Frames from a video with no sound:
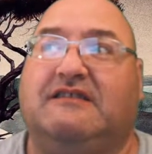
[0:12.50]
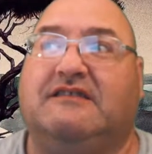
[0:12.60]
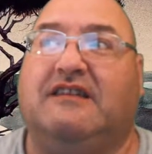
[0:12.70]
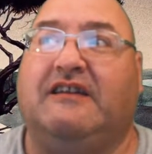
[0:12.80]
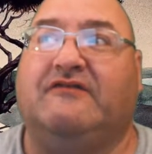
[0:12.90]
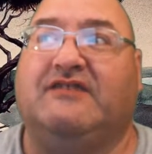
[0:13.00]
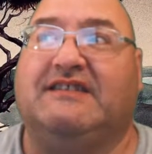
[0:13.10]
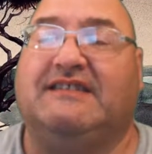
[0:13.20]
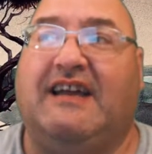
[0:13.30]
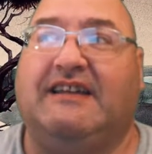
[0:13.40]
I have
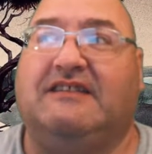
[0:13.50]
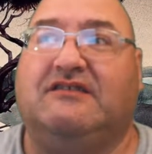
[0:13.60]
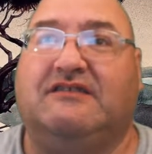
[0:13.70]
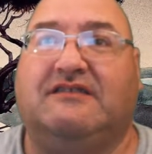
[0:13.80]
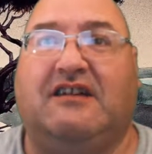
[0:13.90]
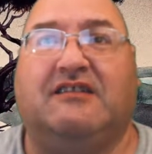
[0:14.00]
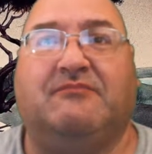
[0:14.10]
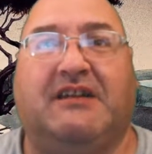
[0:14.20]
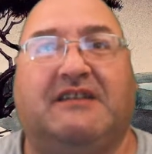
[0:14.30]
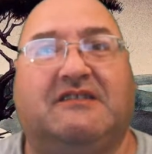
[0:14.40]
decided to start
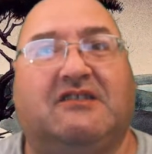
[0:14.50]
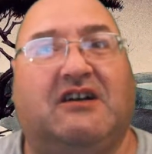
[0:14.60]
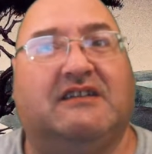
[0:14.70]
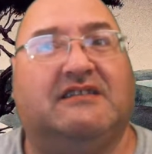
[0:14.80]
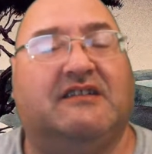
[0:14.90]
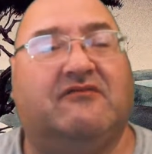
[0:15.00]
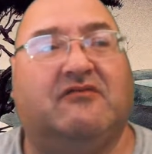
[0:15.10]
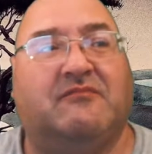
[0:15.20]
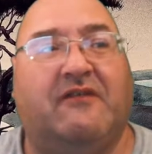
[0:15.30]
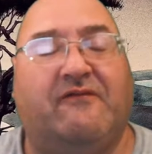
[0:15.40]
making content
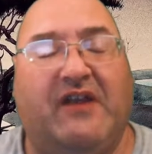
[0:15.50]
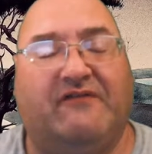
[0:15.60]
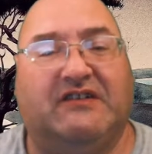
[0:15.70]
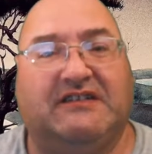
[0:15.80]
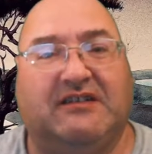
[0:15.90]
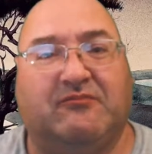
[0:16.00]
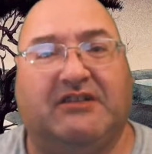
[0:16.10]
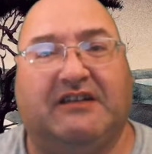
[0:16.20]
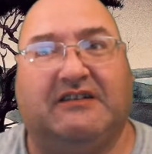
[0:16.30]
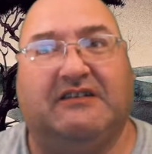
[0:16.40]
with my favorite
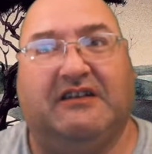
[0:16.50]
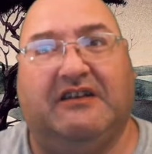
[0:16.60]
subject,